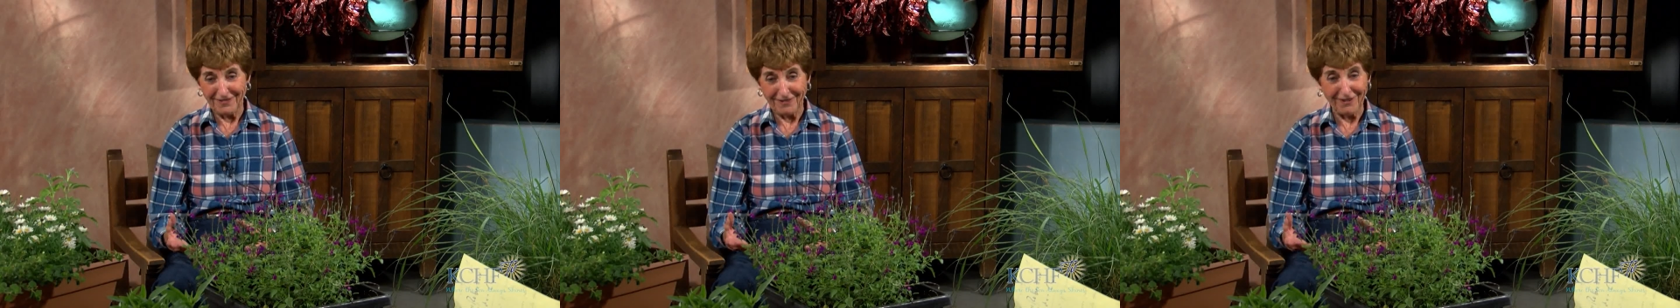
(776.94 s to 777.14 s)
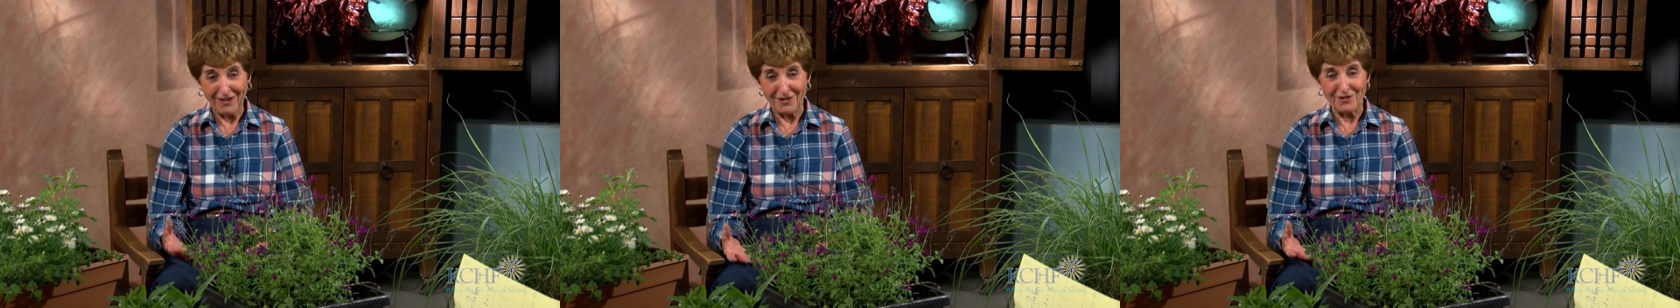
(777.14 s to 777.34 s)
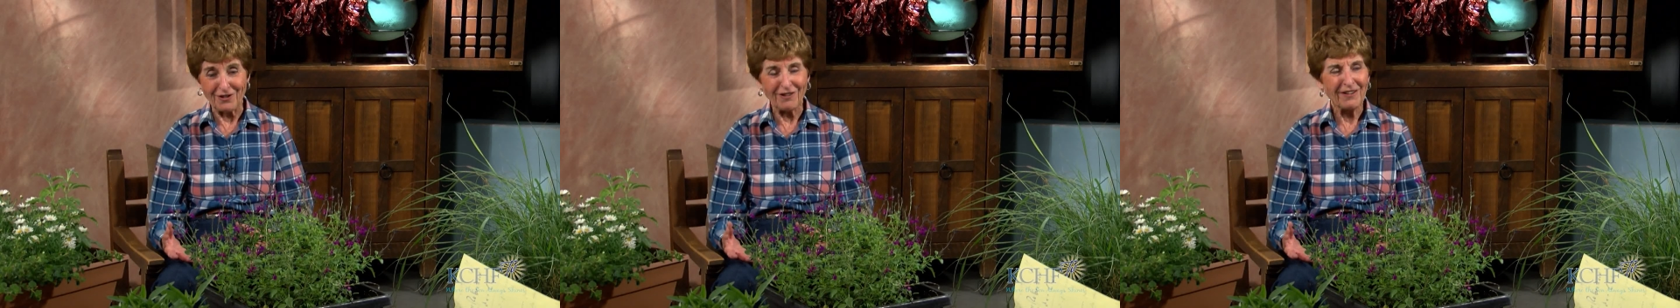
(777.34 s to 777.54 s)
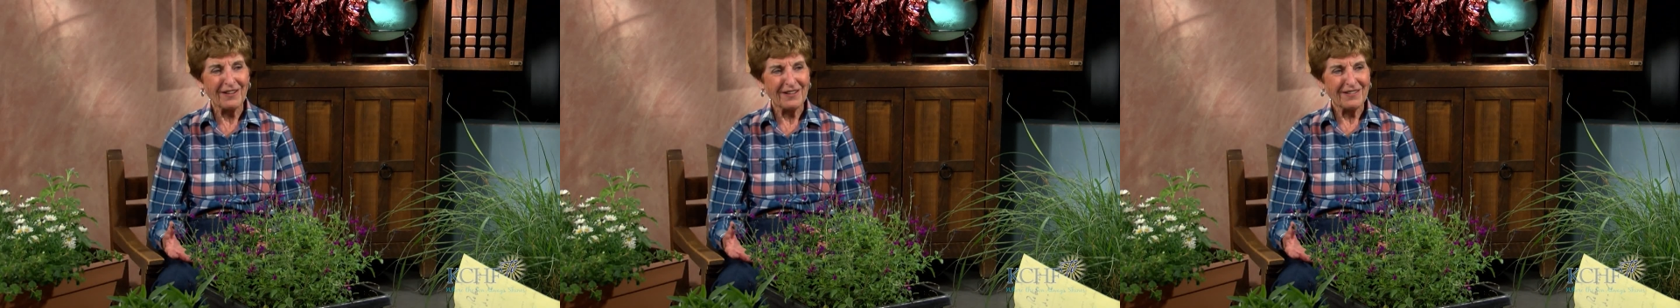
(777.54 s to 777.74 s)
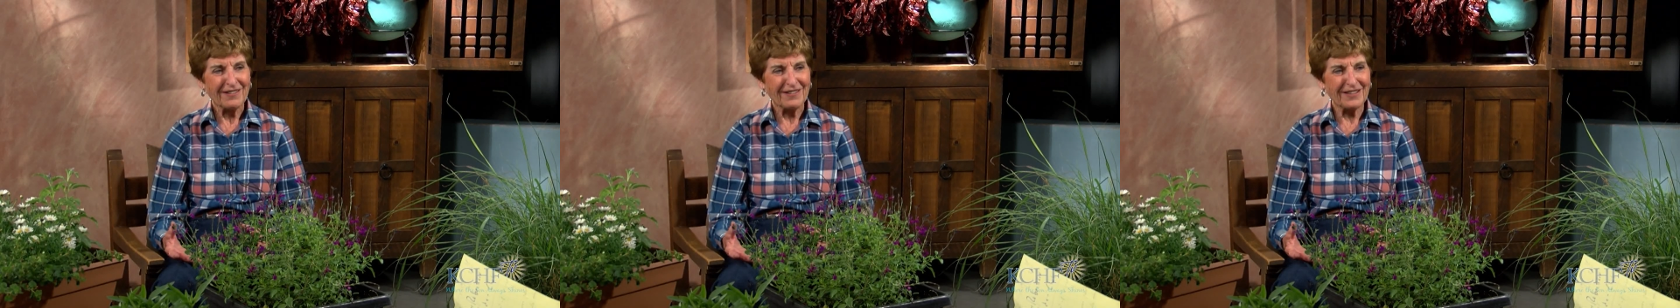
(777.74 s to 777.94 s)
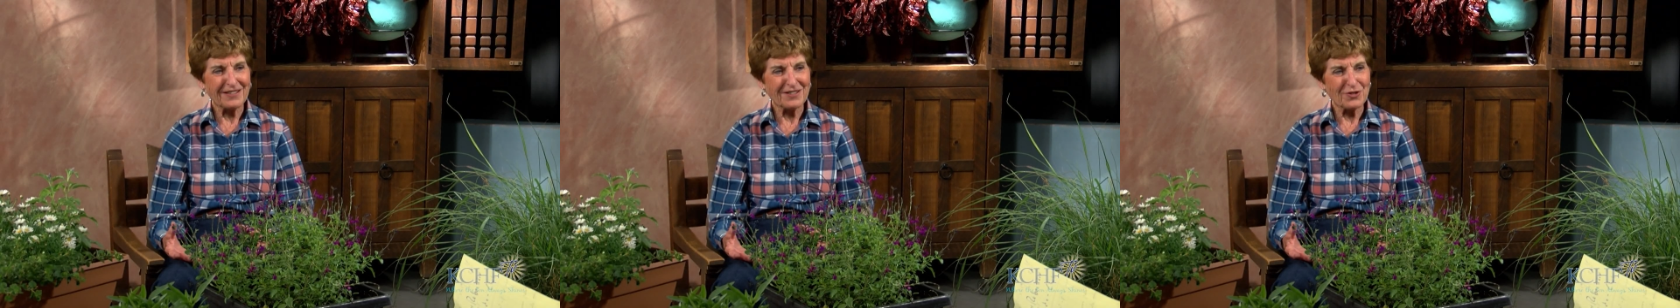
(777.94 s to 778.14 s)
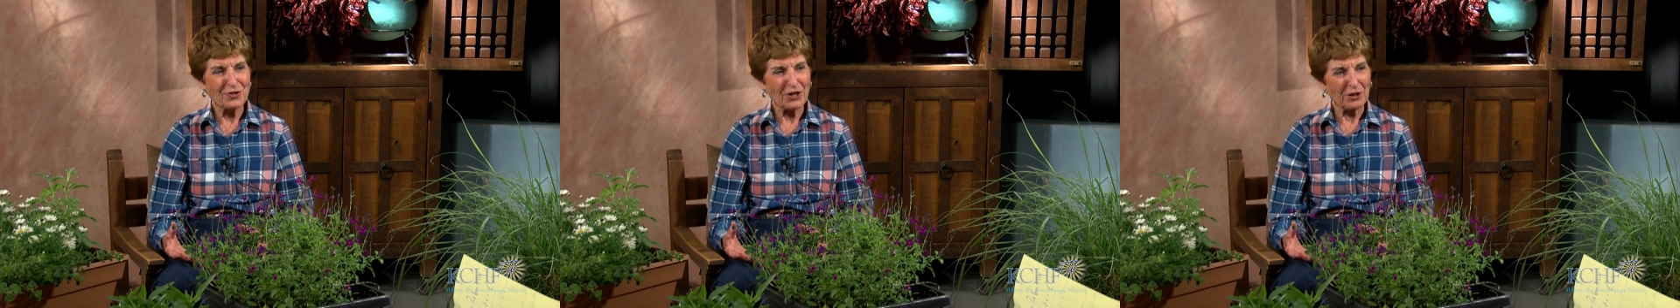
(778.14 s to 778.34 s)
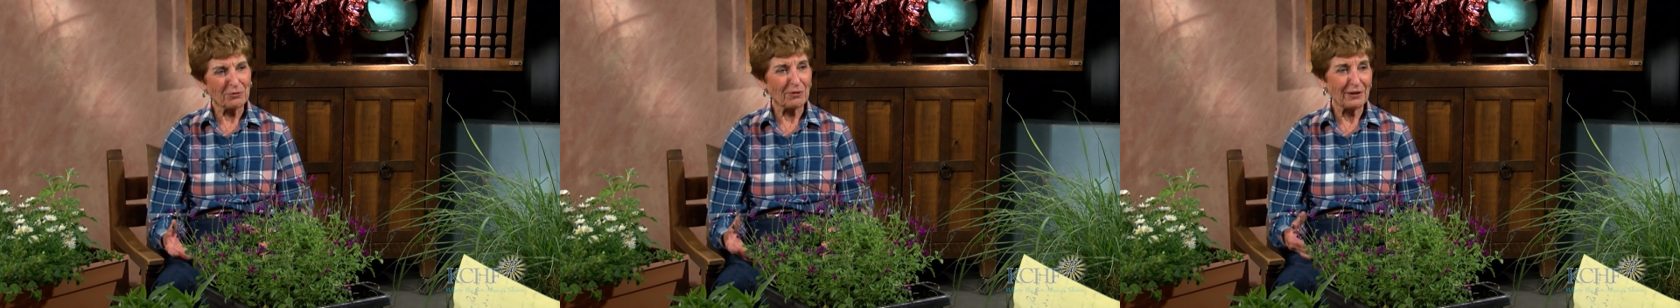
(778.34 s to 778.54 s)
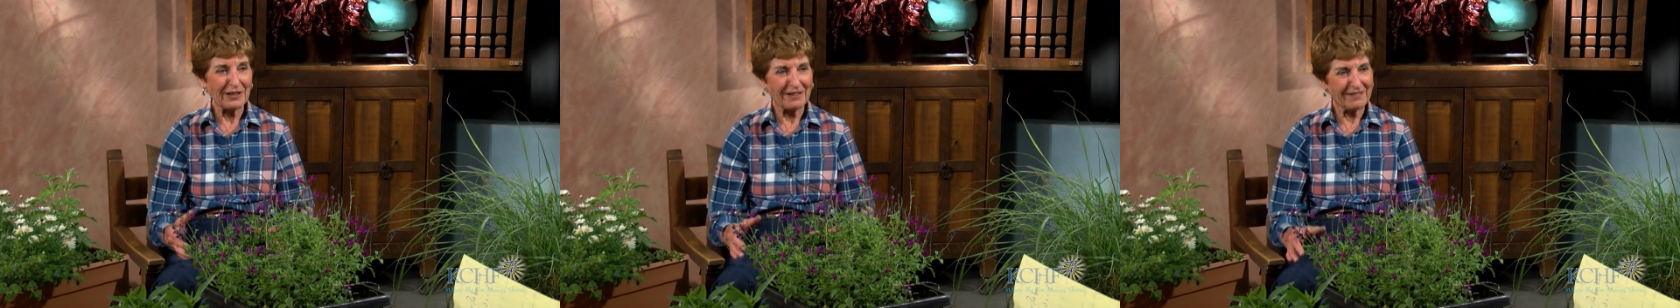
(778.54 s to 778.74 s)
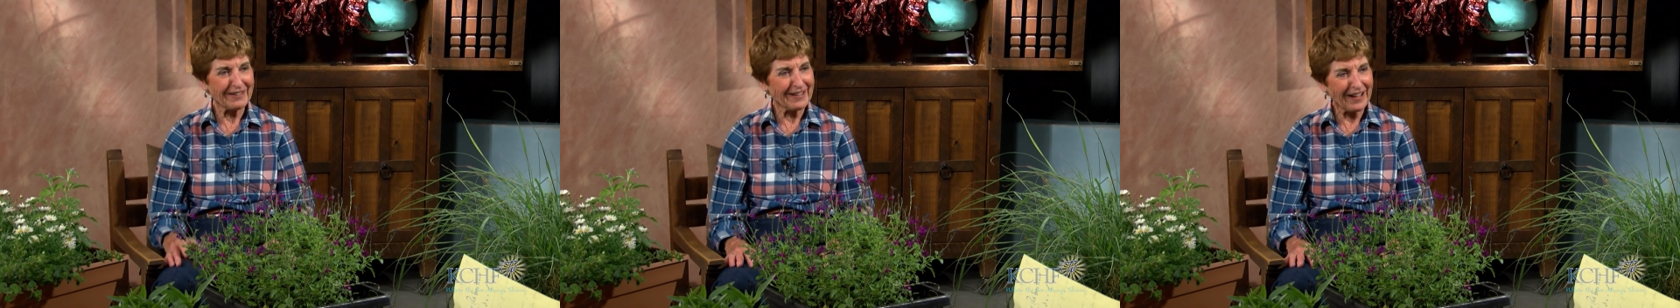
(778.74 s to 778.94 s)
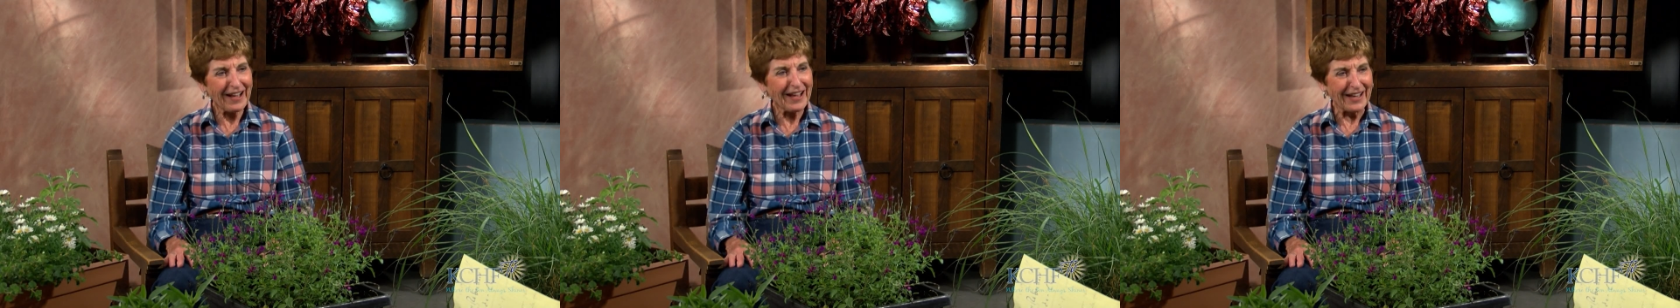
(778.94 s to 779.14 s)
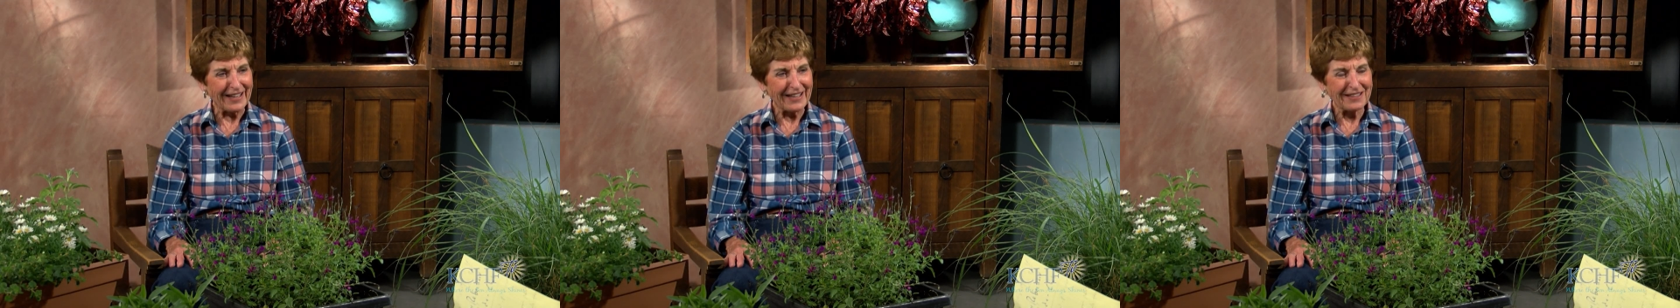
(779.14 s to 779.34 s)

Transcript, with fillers: gardener, it's generally a guy,